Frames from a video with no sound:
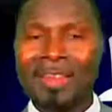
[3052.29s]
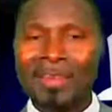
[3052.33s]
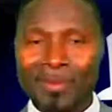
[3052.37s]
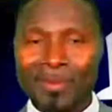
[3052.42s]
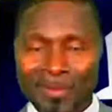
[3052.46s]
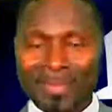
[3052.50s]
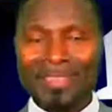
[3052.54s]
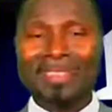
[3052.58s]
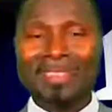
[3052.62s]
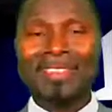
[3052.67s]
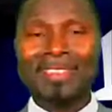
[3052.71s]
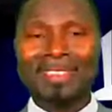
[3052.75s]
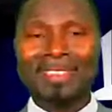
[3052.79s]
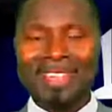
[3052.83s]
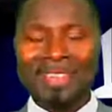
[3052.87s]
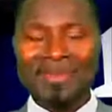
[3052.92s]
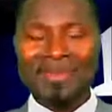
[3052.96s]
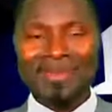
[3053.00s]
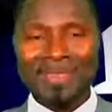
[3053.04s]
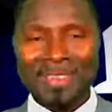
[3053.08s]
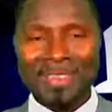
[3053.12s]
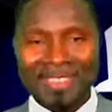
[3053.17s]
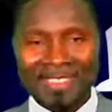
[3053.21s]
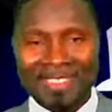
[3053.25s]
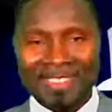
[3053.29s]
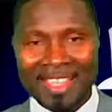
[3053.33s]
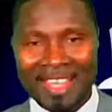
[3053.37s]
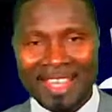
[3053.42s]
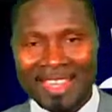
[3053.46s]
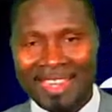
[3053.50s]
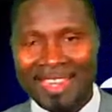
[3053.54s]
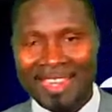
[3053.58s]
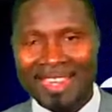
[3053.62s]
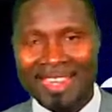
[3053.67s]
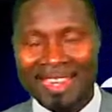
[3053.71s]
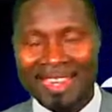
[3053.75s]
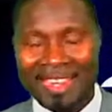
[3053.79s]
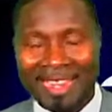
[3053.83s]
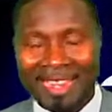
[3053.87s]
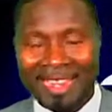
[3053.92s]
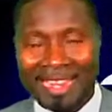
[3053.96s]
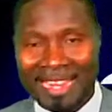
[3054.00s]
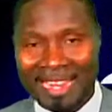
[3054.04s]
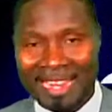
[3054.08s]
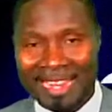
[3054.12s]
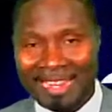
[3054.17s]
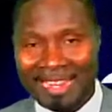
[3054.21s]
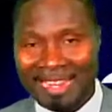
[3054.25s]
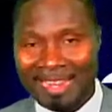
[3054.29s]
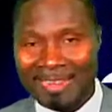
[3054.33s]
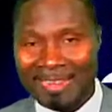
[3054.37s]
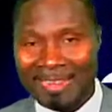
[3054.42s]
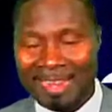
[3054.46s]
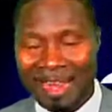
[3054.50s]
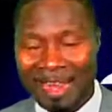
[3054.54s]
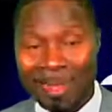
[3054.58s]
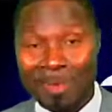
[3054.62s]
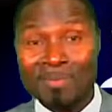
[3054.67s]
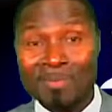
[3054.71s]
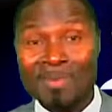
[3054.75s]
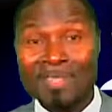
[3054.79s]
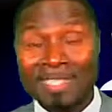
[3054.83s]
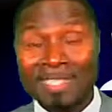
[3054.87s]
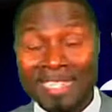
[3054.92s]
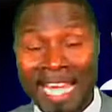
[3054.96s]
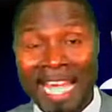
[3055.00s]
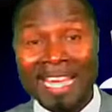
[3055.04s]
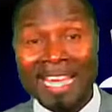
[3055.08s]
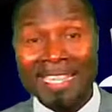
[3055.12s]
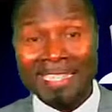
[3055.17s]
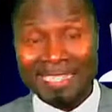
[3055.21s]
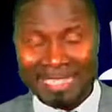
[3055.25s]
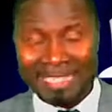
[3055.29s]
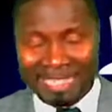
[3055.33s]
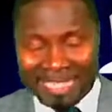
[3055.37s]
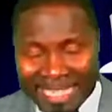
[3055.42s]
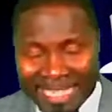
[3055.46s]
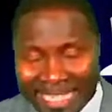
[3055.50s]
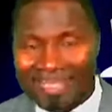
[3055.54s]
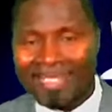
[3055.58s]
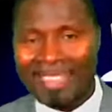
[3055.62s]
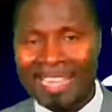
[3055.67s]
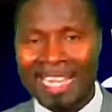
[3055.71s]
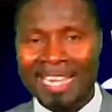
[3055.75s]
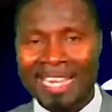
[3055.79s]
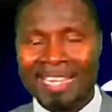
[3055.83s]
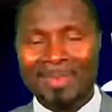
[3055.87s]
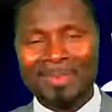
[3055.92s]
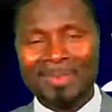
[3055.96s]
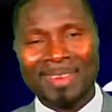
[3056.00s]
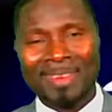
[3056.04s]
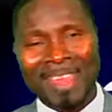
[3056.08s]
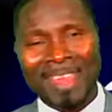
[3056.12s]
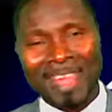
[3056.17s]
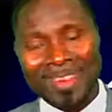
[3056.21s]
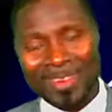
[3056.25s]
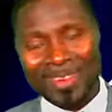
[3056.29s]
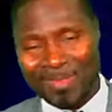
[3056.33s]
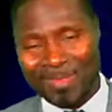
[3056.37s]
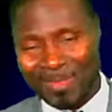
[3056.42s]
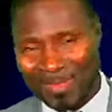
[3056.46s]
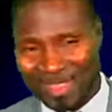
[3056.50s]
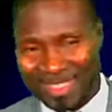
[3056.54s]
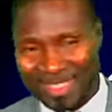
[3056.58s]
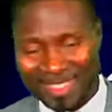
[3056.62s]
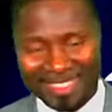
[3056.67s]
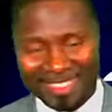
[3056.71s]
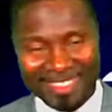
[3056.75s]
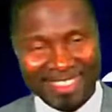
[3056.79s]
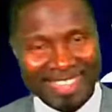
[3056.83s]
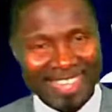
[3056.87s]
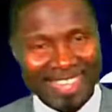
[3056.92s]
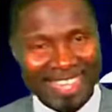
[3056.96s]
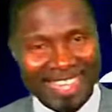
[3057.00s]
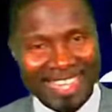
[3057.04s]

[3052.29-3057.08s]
which then means that they can now be charged. It's a criminal offense.